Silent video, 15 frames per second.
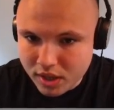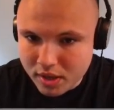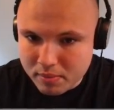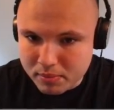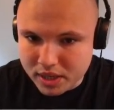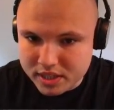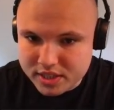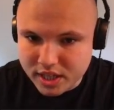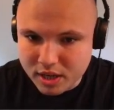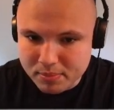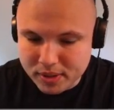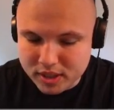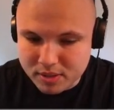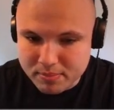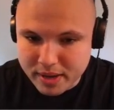But it's going to
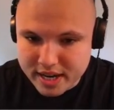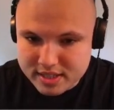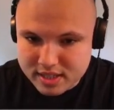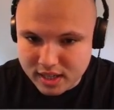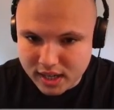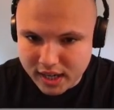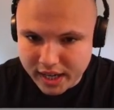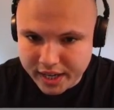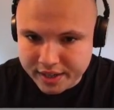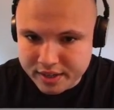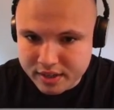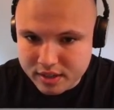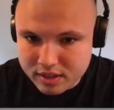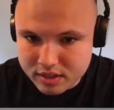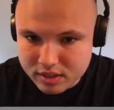put the baseline
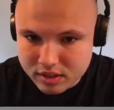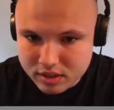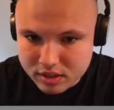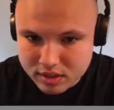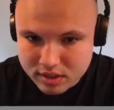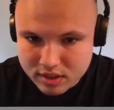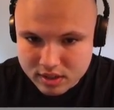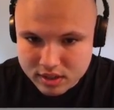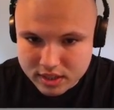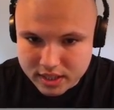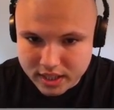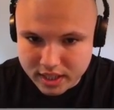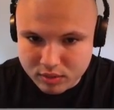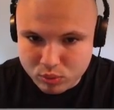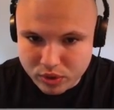
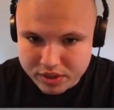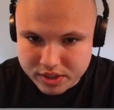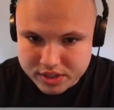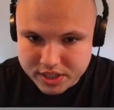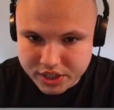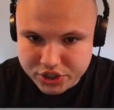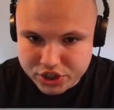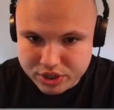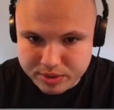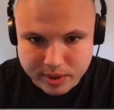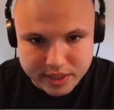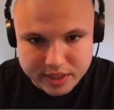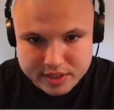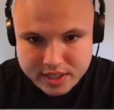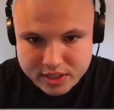kind of where the tissue
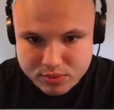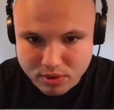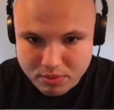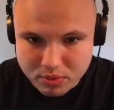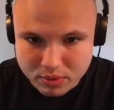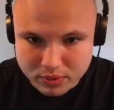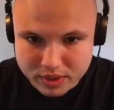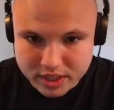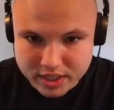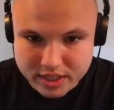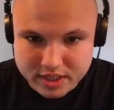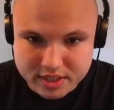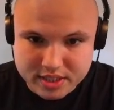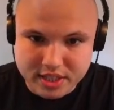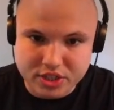is. That's why we want to
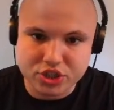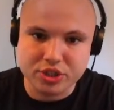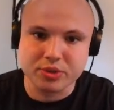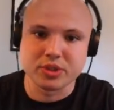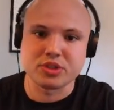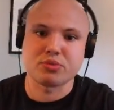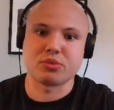get the tissue as